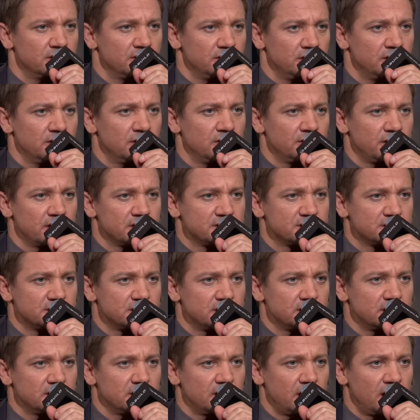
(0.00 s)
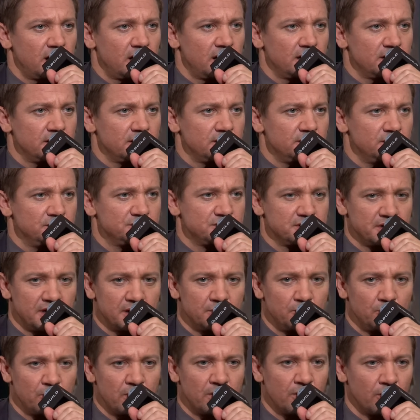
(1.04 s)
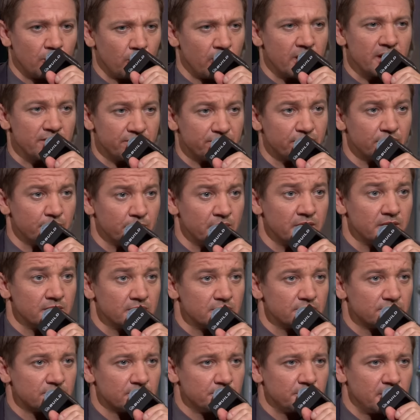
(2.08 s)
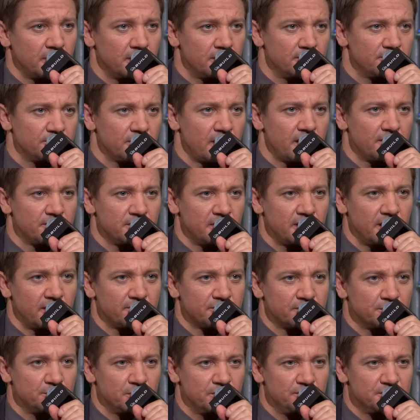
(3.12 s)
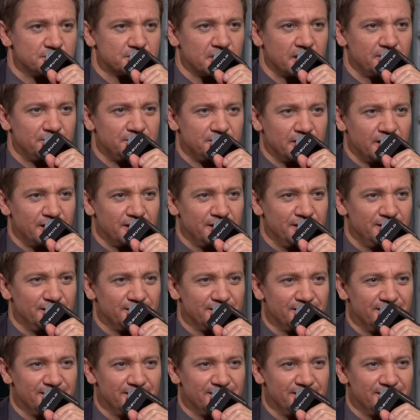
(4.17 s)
You know, that's usually they'd run away from me from the, having half the movies I've done,